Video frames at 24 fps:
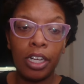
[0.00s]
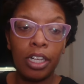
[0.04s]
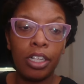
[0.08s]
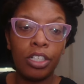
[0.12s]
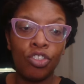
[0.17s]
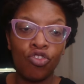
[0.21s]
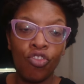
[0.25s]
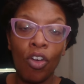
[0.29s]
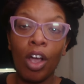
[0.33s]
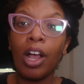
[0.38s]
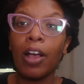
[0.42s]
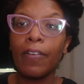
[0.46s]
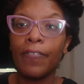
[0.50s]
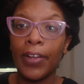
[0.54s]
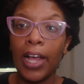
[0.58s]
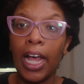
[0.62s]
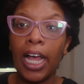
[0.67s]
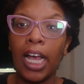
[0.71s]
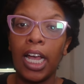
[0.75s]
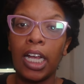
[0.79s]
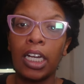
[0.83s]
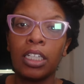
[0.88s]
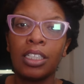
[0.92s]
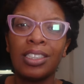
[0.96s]

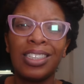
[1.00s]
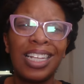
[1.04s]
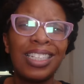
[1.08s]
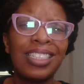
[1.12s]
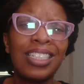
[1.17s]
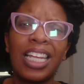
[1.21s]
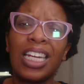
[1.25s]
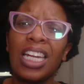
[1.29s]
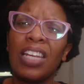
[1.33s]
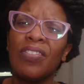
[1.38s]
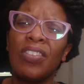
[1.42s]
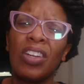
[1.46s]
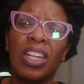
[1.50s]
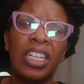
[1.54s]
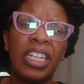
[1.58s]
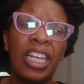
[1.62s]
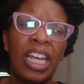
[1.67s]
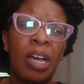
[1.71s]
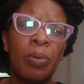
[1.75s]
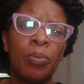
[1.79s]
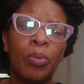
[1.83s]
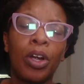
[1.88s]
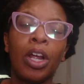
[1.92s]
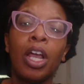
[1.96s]
drunkified that's not even a
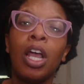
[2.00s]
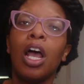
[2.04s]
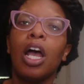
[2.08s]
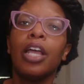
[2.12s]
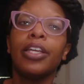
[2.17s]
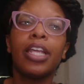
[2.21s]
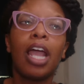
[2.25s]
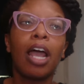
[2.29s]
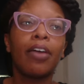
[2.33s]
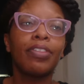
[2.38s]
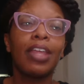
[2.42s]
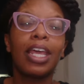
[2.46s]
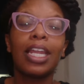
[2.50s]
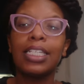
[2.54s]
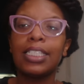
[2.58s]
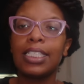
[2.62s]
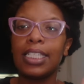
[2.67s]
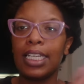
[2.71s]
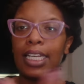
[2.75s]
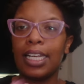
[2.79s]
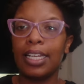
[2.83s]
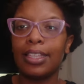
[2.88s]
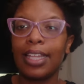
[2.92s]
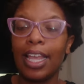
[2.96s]
damn word y'all that is
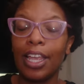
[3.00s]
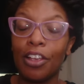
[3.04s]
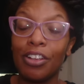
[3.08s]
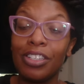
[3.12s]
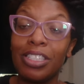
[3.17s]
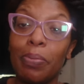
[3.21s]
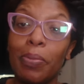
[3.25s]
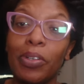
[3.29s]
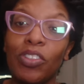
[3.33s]
it thank you so